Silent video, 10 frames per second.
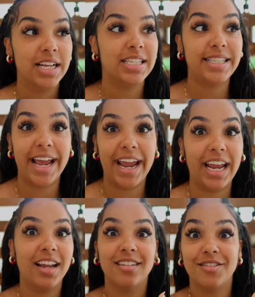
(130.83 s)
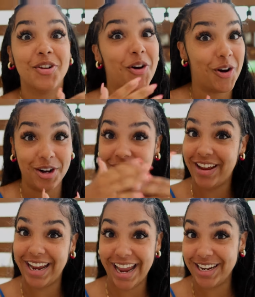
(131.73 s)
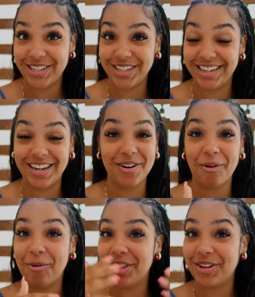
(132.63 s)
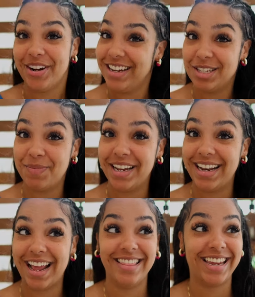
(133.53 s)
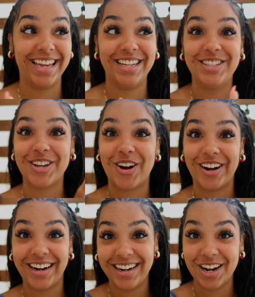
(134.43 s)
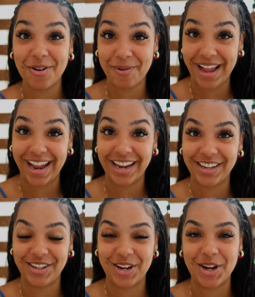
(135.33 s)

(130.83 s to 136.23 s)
Say, on a vacation with your husband and the kids are away, you